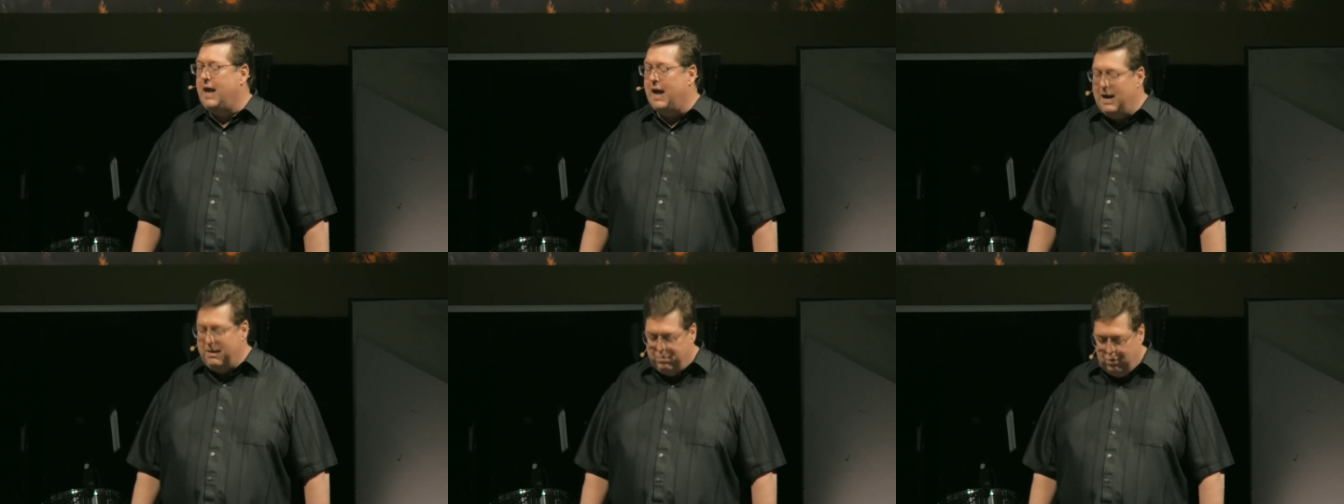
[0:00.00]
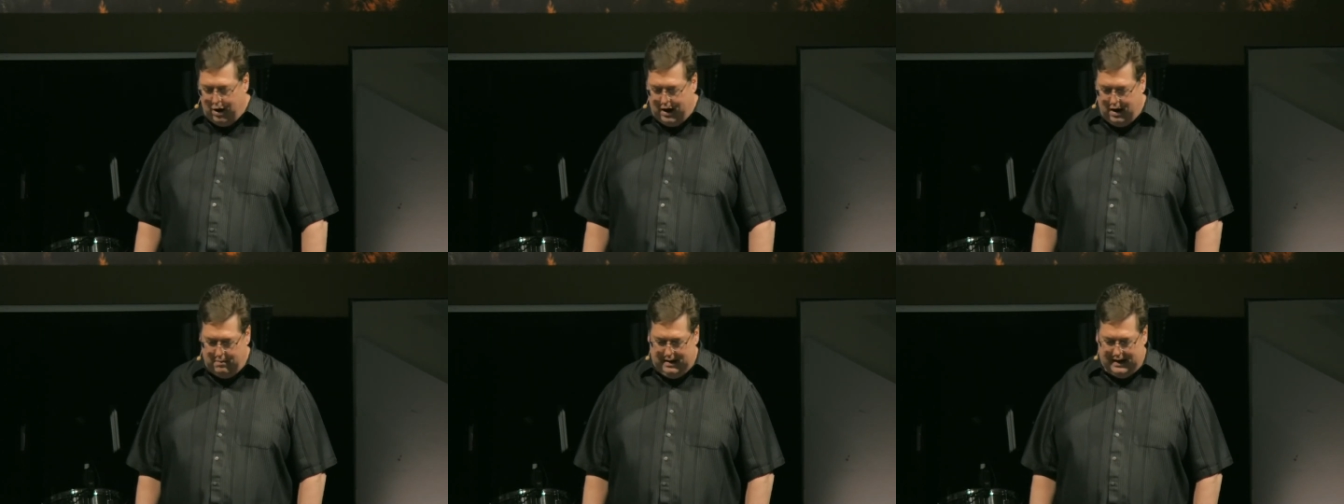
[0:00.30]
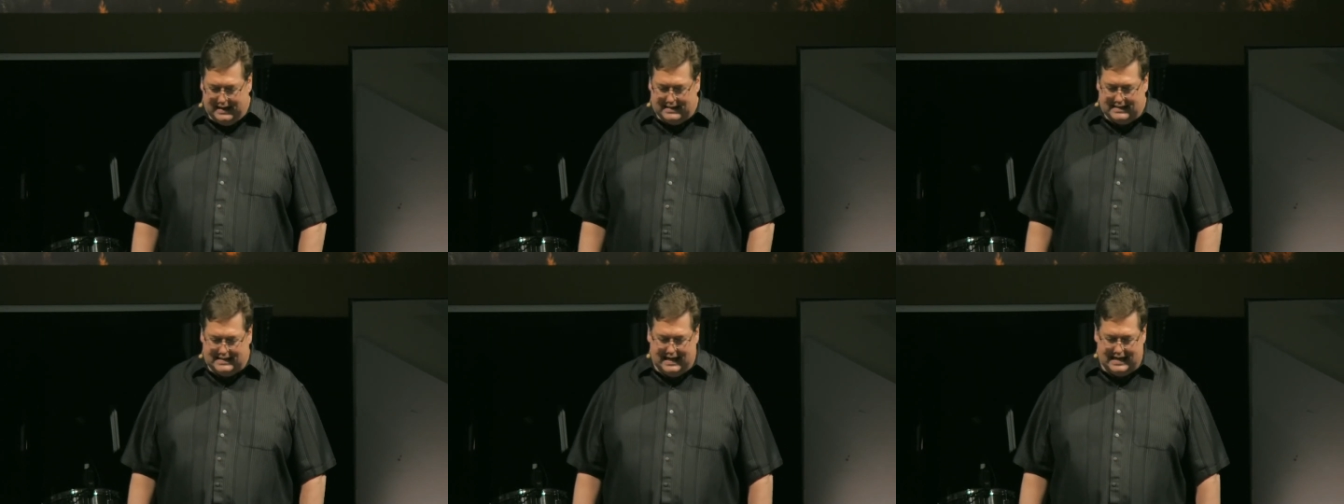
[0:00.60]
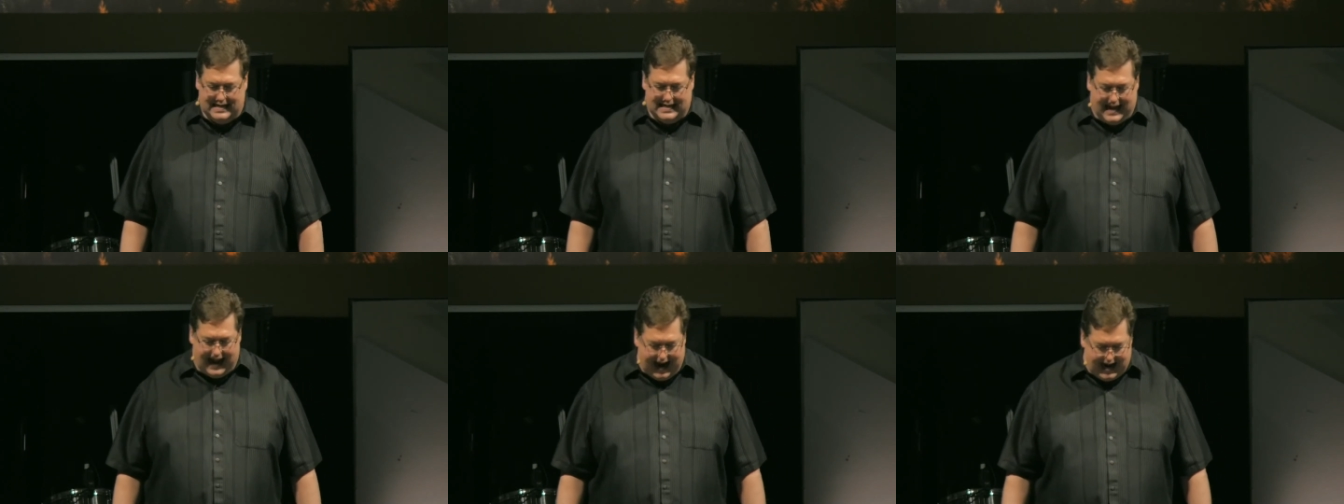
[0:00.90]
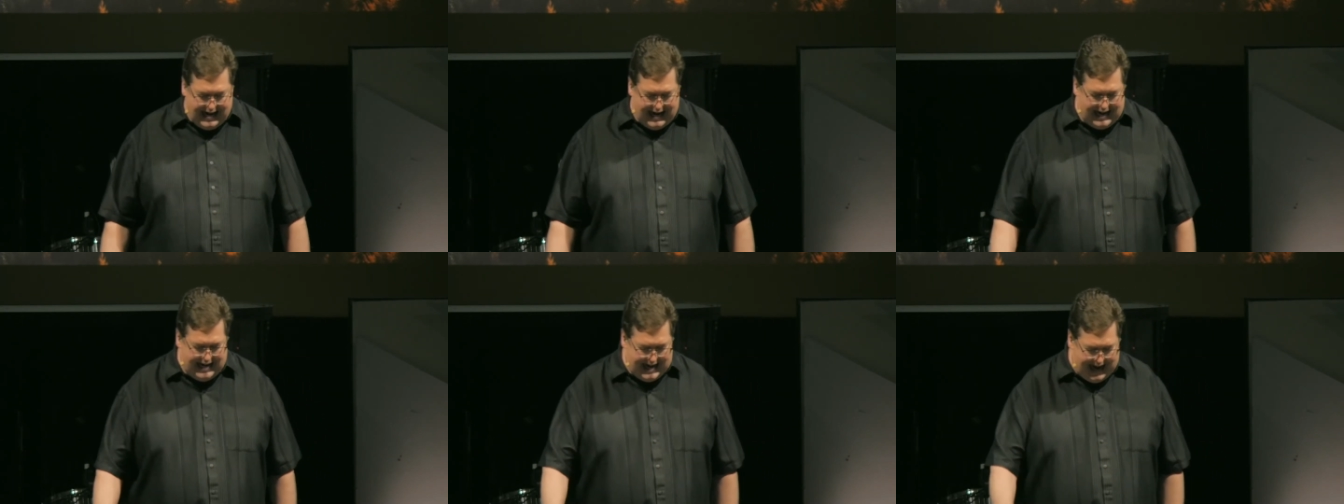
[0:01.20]
Abraham is
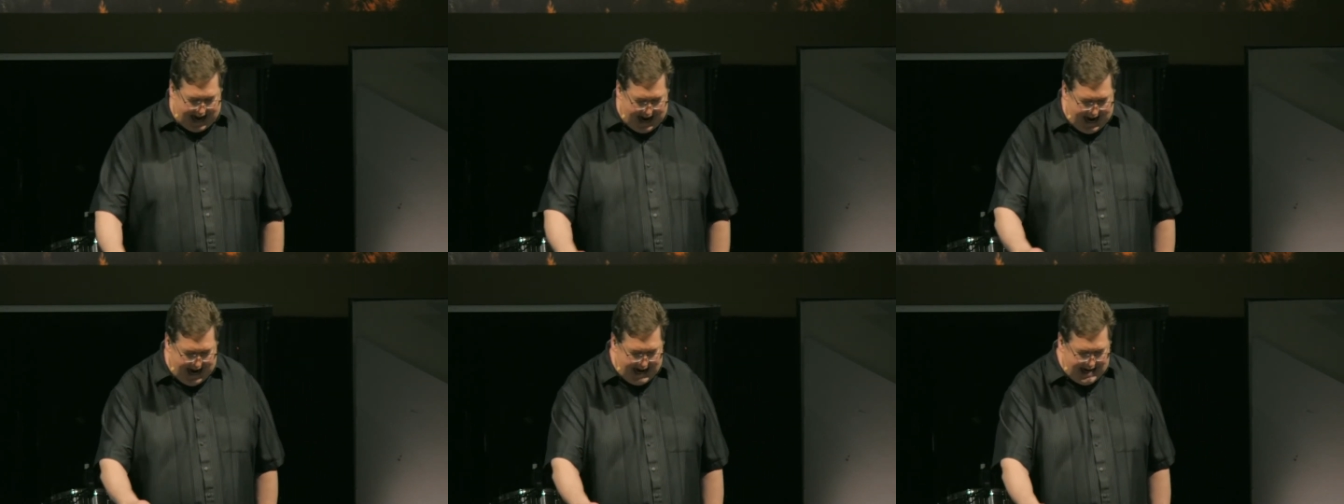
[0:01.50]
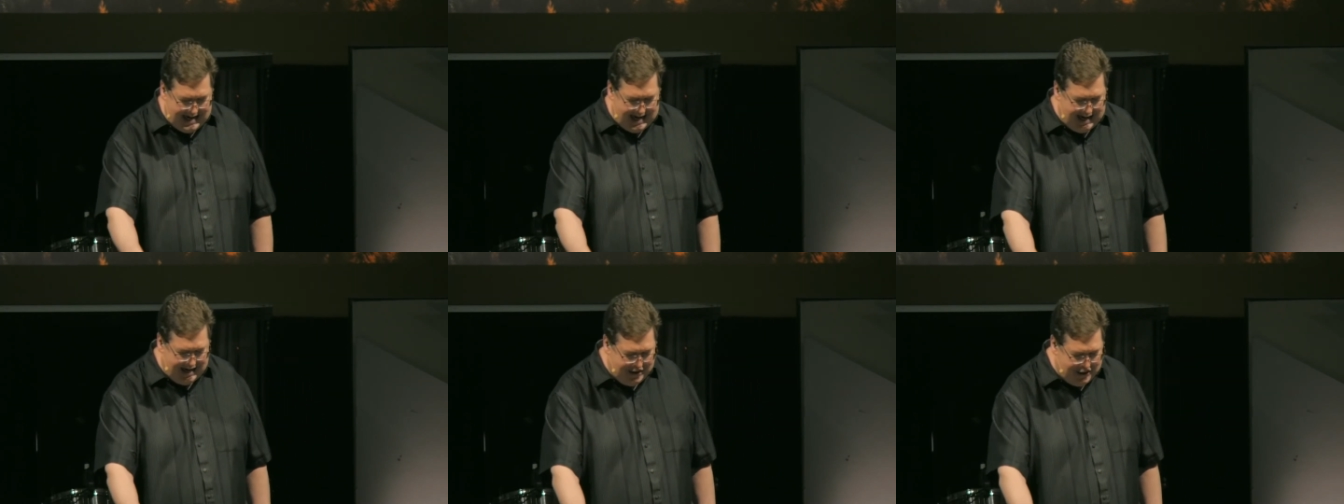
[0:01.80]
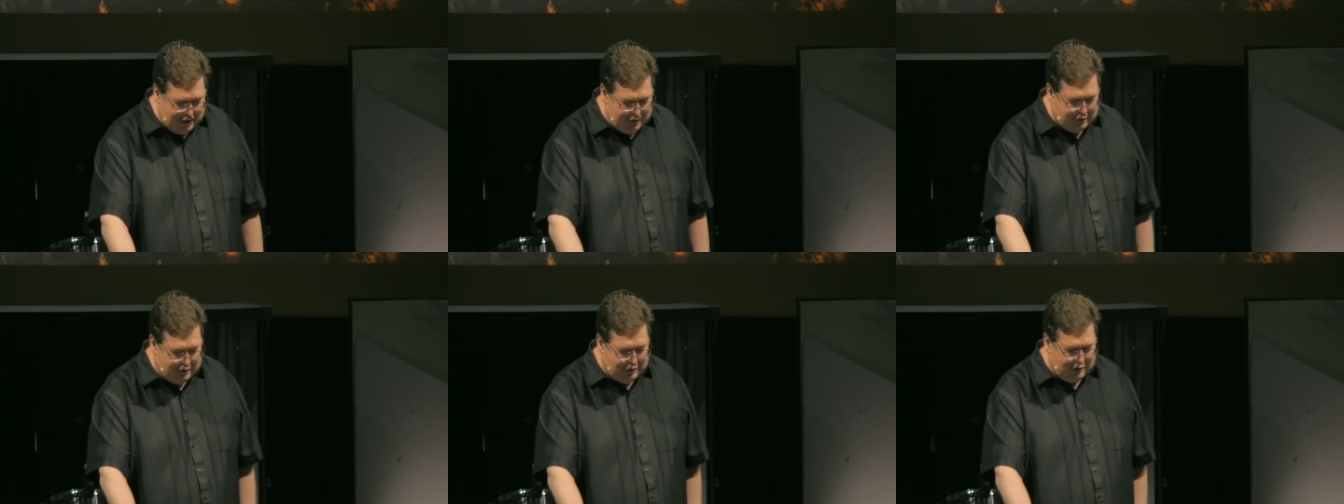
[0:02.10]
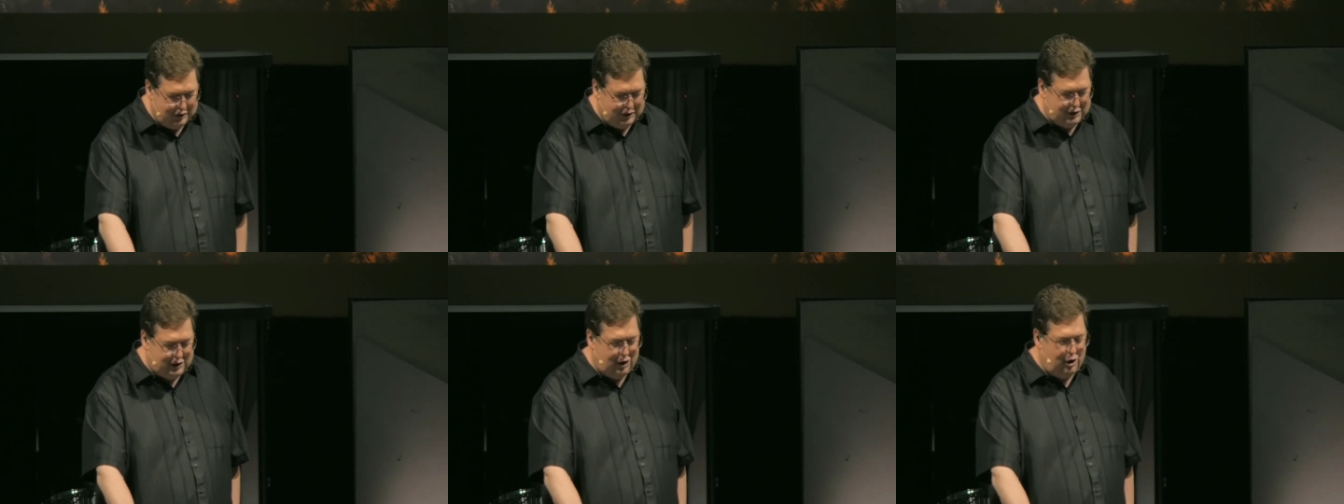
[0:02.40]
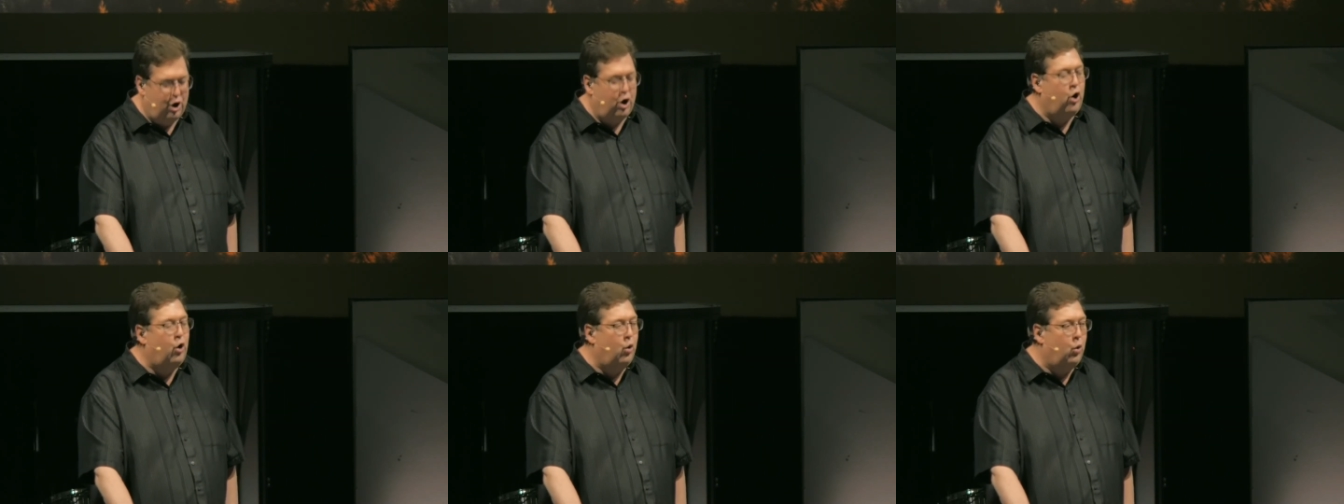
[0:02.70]
99 years
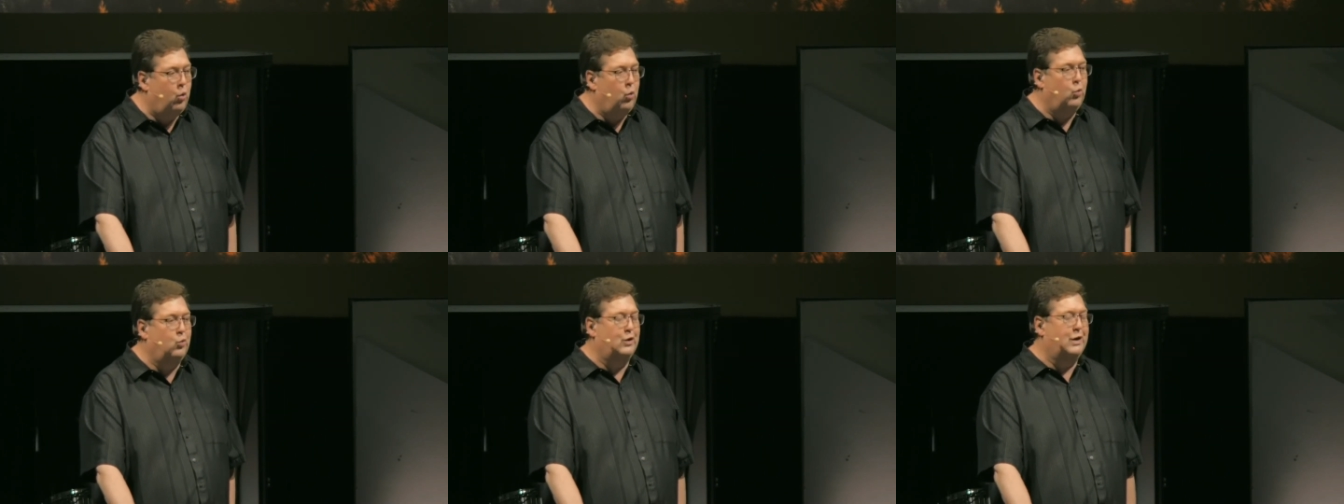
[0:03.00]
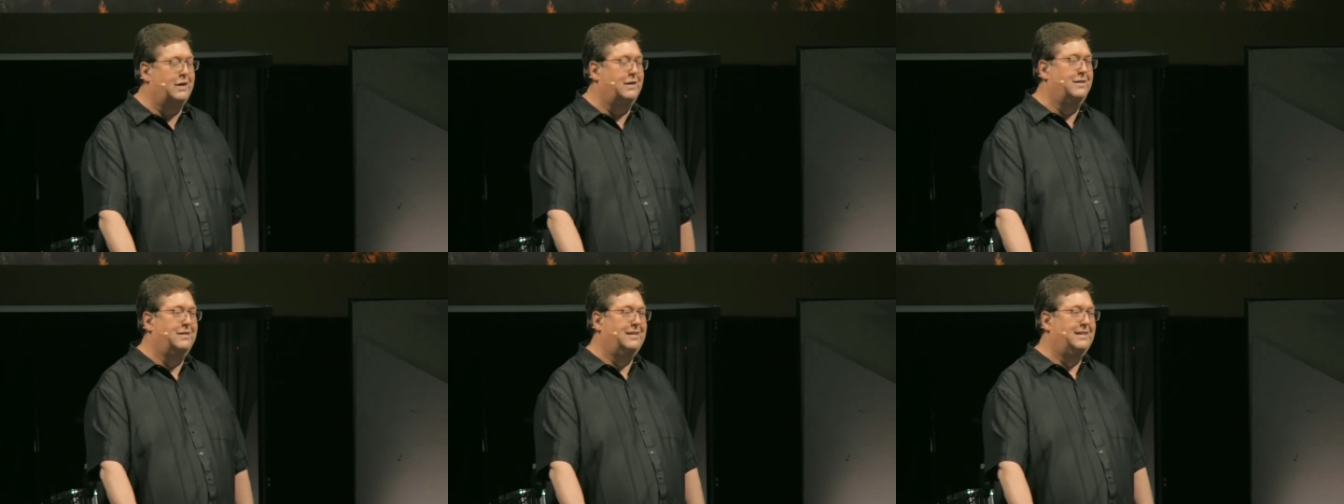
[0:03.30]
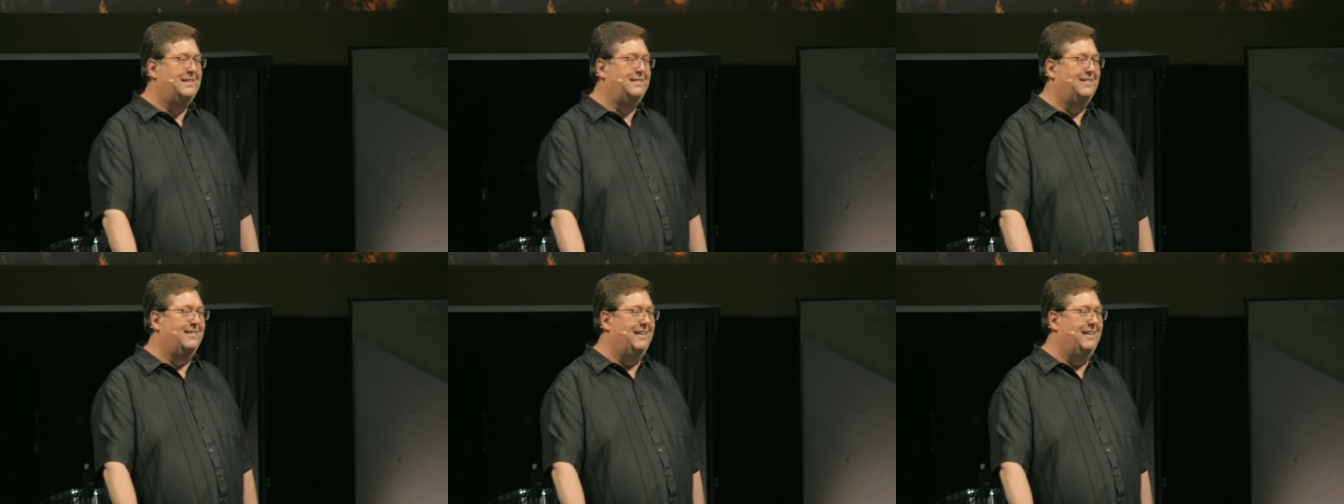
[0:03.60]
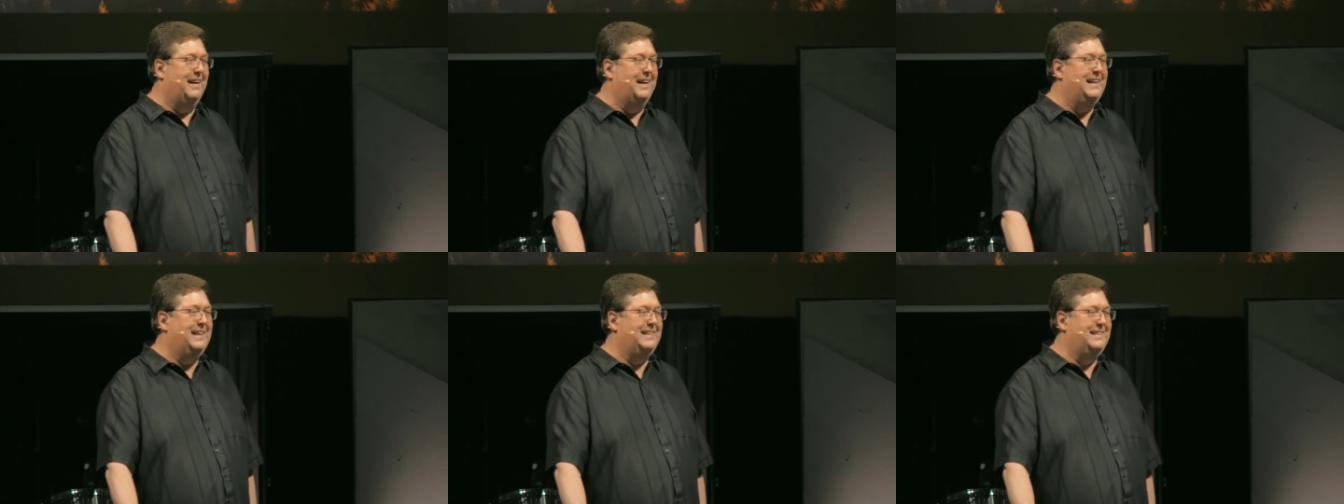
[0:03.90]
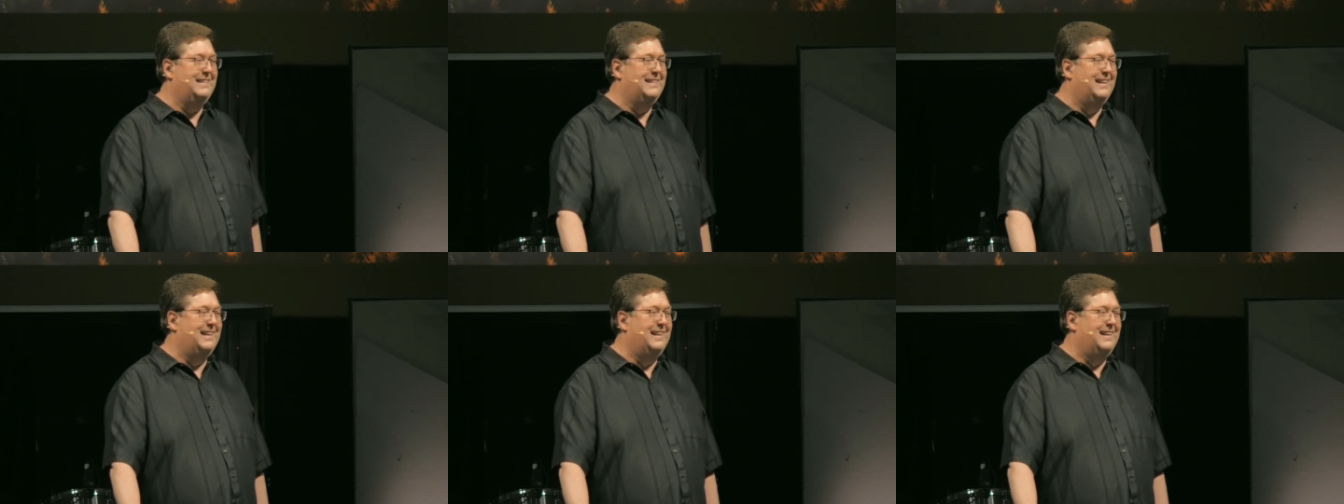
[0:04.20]
old, right?